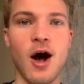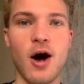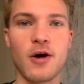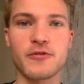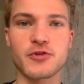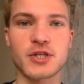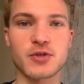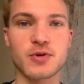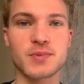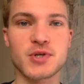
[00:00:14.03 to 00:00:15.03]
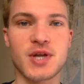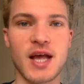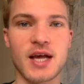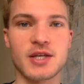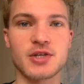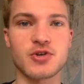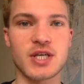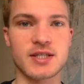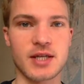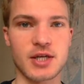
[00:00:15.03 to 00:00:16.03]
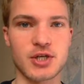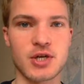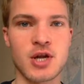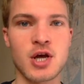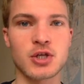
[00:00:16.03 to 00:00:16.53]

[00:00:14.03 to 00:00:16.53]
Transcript: of transcription and translation.